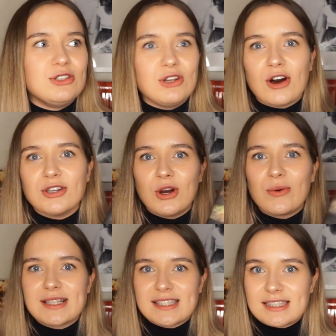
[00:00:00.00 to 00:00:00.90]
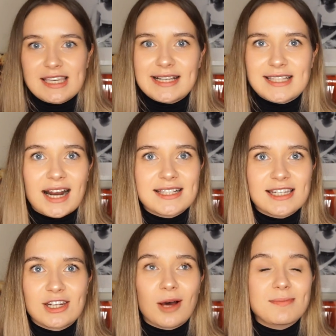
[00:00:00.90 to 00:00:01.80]
not know the exact
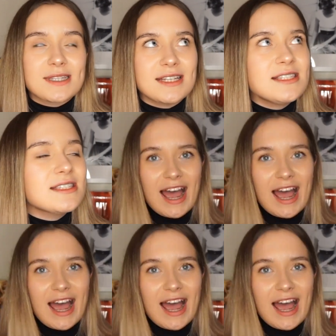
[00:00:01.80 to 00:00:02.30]
synopsis.